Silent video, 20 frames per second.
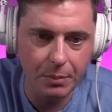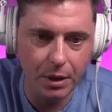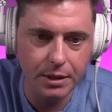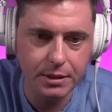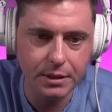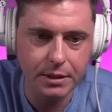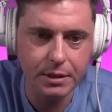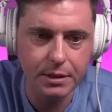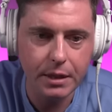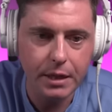
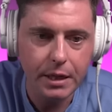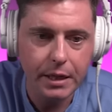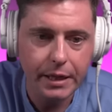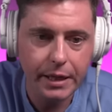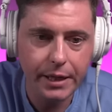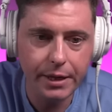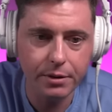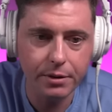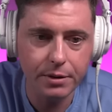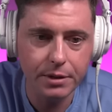months.
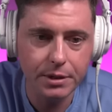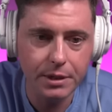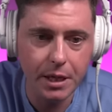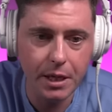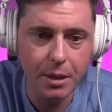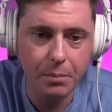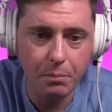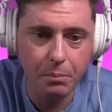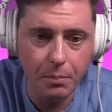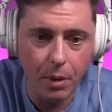Here is
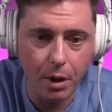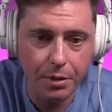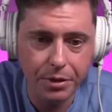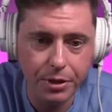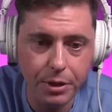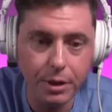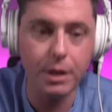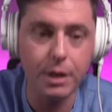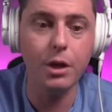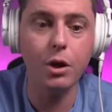the
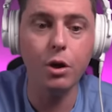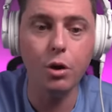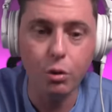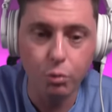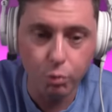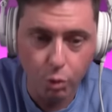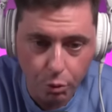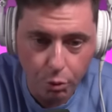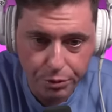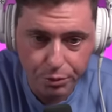monthly
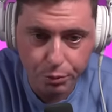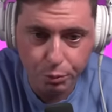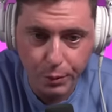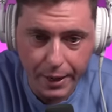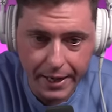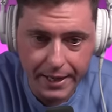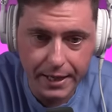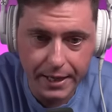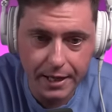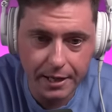growth
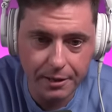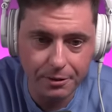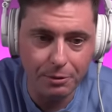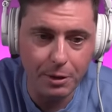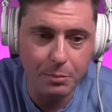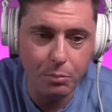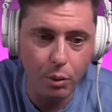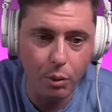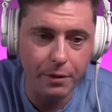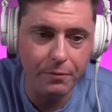rating at
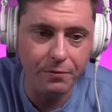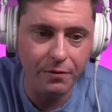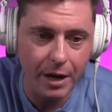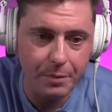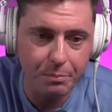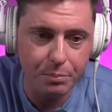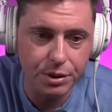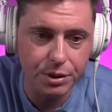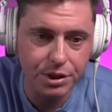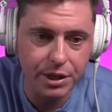
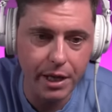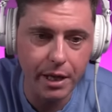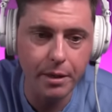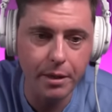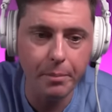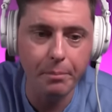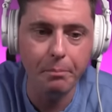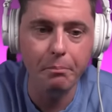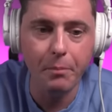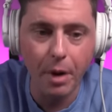3.5%,
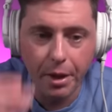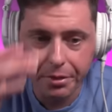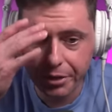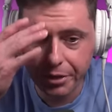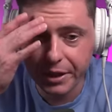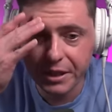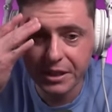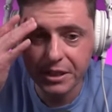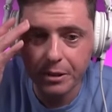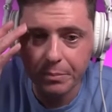
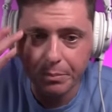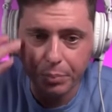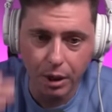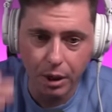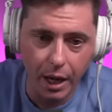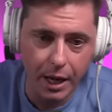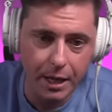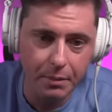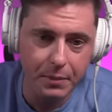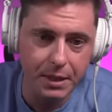monthly
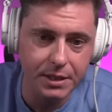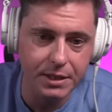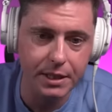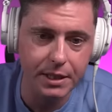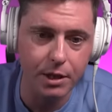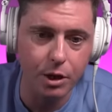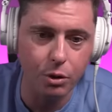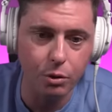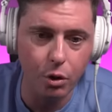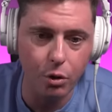supply
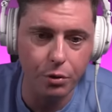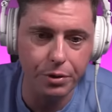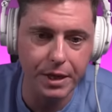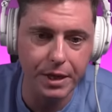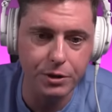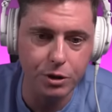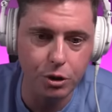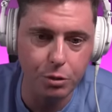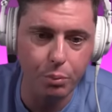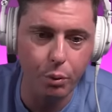minting and growth
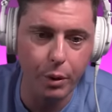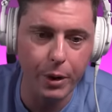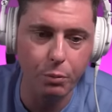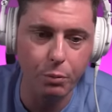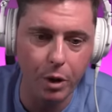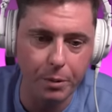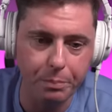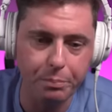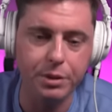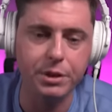at
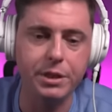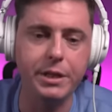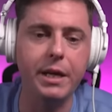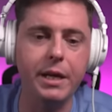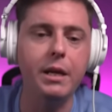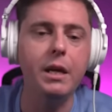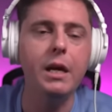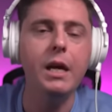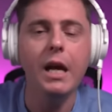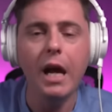
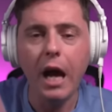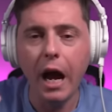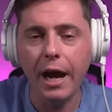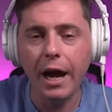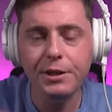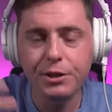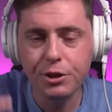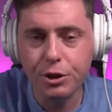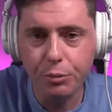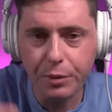2.1%.
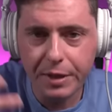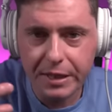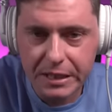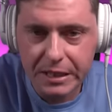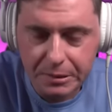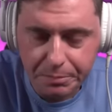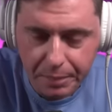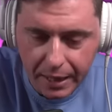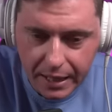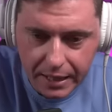I do
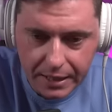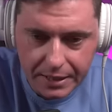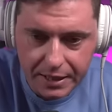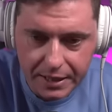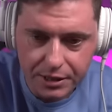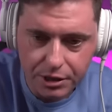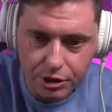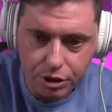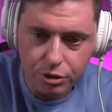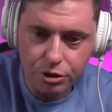expect
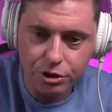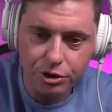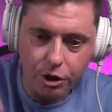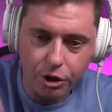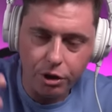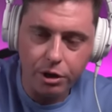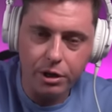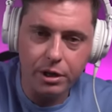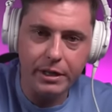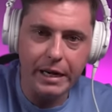this to
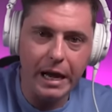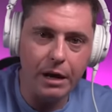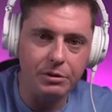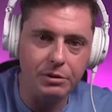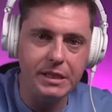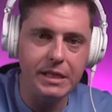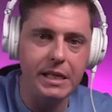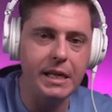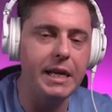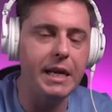start now
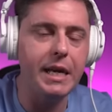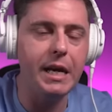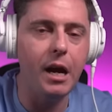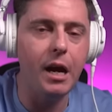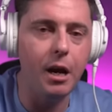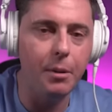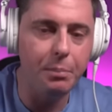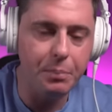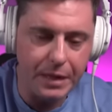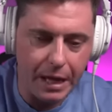ticking
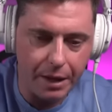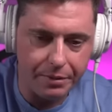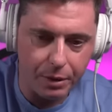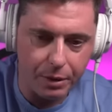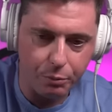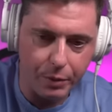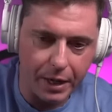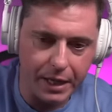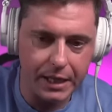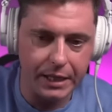up now
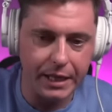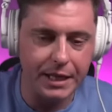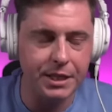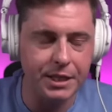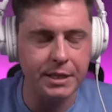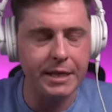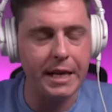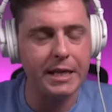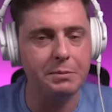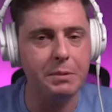that
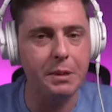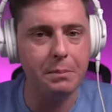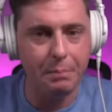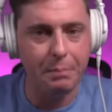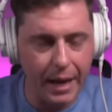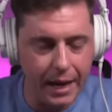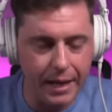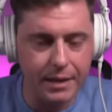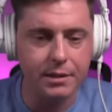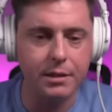regulation has been
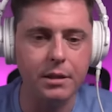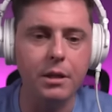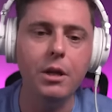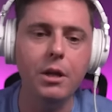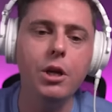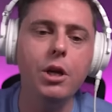passed.